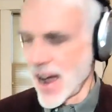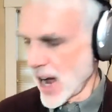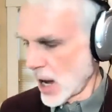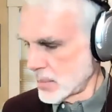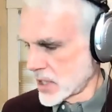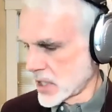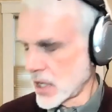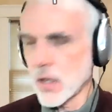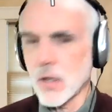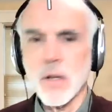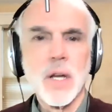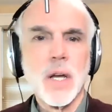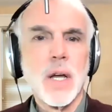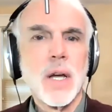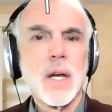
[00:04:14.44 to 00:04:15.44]
I'm still
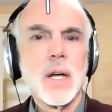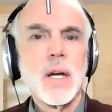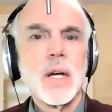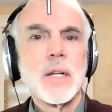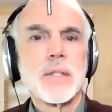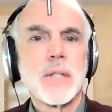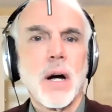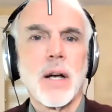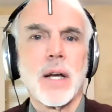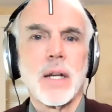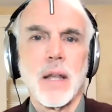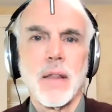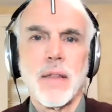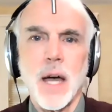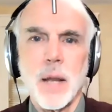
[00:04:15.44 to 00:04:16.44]

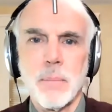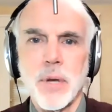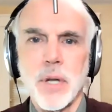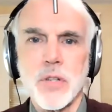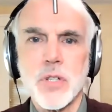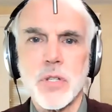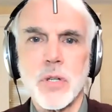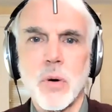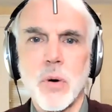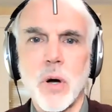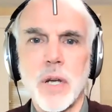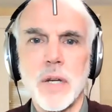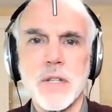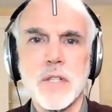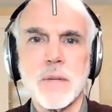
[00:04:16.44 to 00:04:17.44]
targeting that pitch
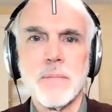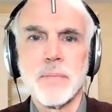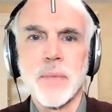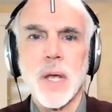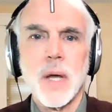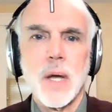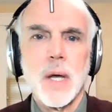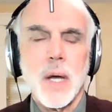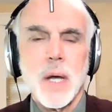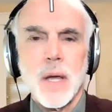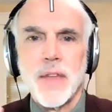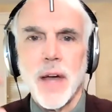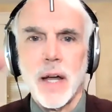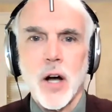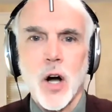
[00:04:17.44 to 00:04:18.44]
noise.
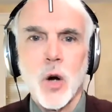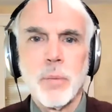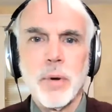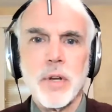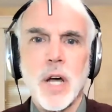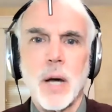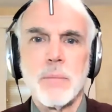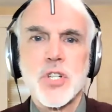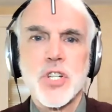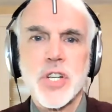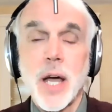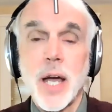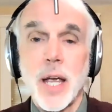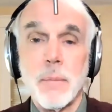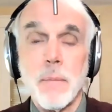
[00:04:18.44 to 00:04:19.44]
That opened up
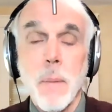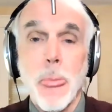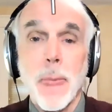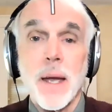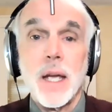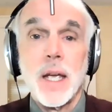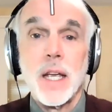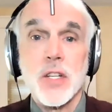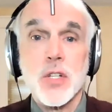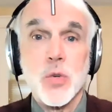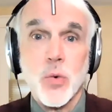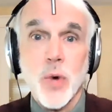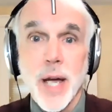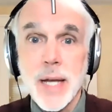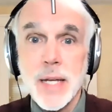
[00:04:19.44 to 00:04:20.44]
shape is
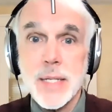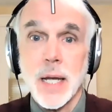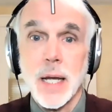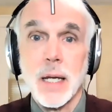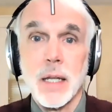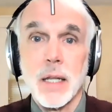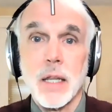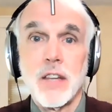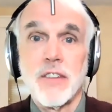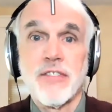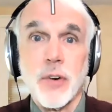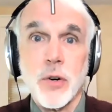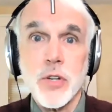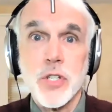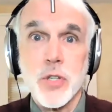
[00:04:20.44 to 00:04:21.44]
raising the
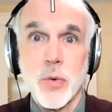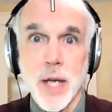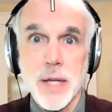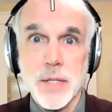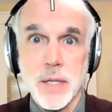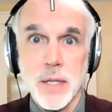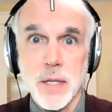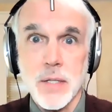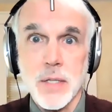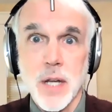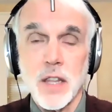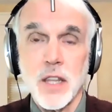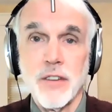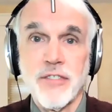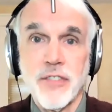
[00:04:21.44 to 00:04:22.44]
first resonance
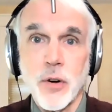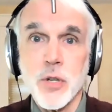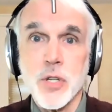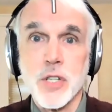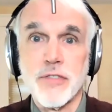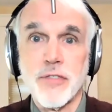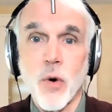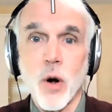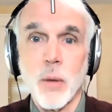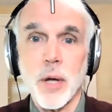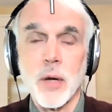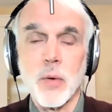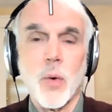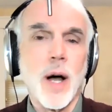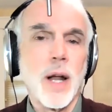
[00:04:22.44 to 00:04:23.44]
and the first
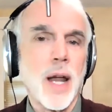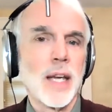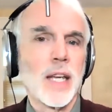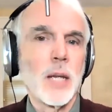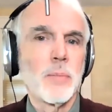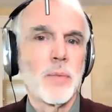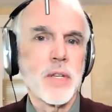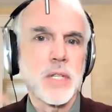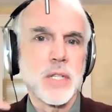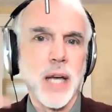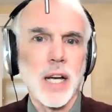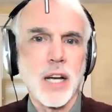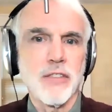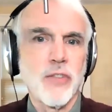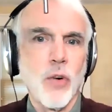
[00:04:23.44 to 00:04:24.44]
formant, while I keep the
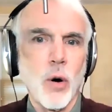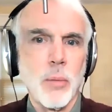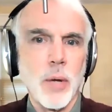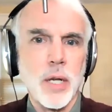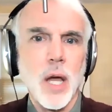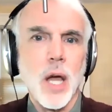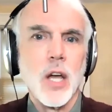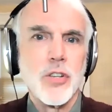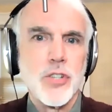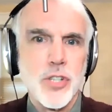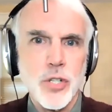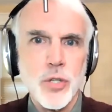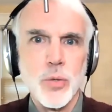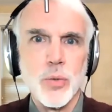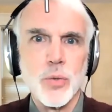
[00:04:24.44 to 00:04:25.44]
second formant
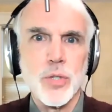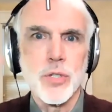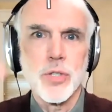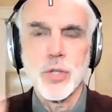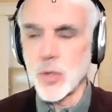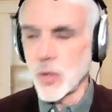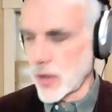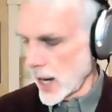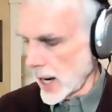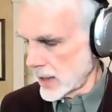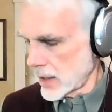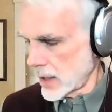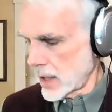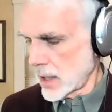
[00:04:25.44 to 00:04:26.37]
tuned to that